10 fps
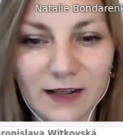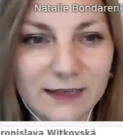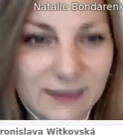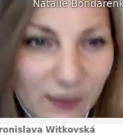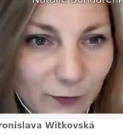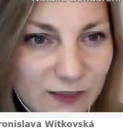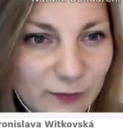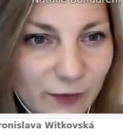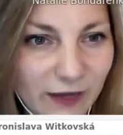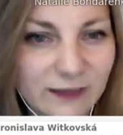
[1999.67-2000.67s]
they will
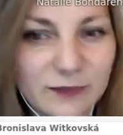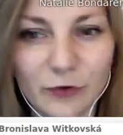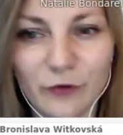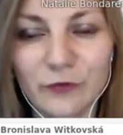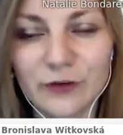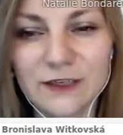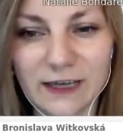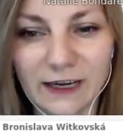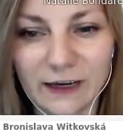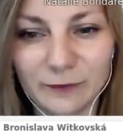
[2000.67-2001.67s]
spend perfect
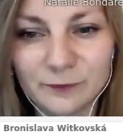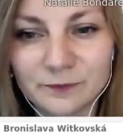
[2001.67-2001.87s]
time